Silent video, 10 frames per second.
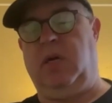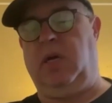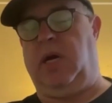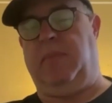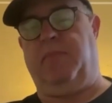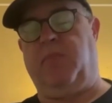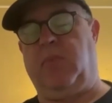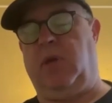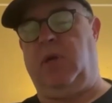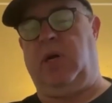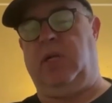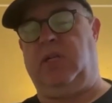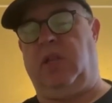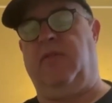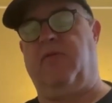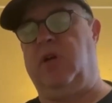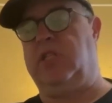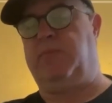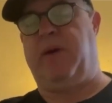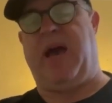um, uh,
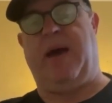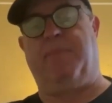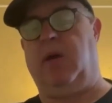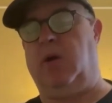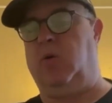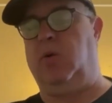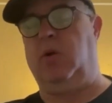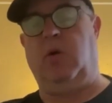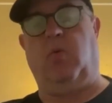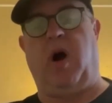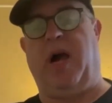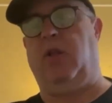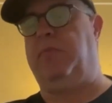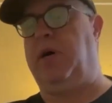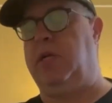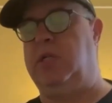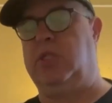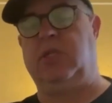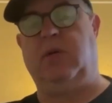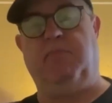Deliverance, Papillon, Wild
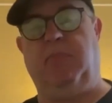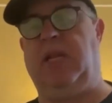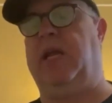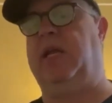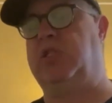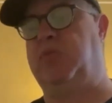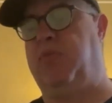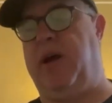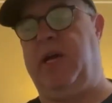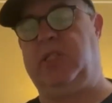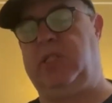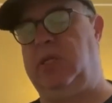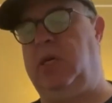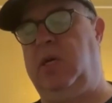Bunch, Midnight Express.